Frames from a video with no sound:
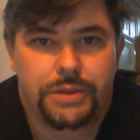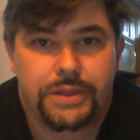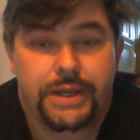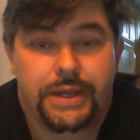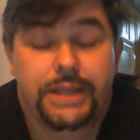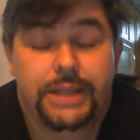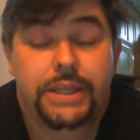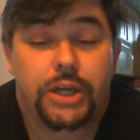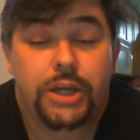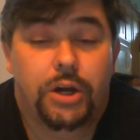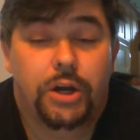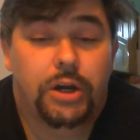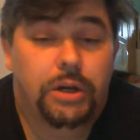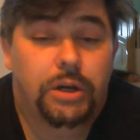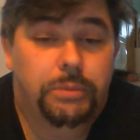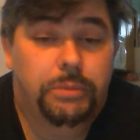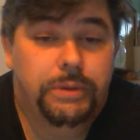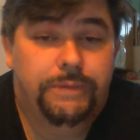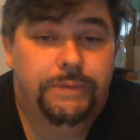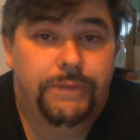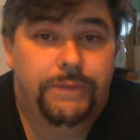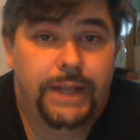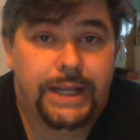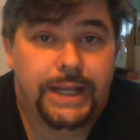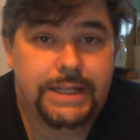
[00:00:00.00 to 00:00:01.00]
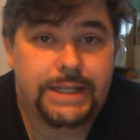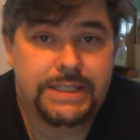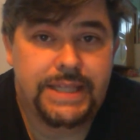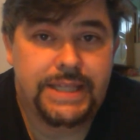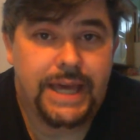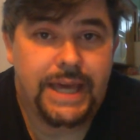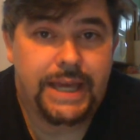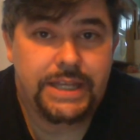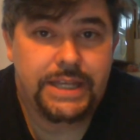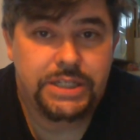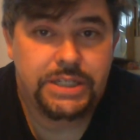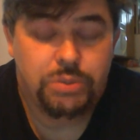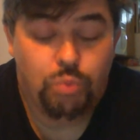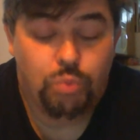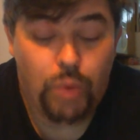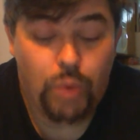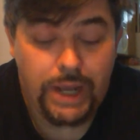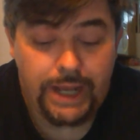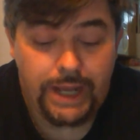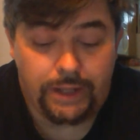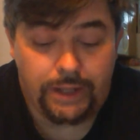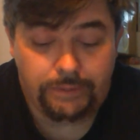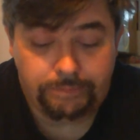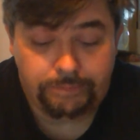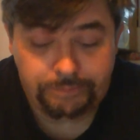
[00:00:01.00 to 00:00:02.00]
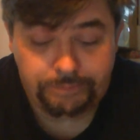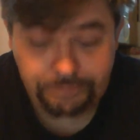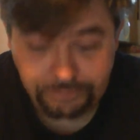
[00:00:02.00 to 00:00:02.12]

And the art reflects that as well.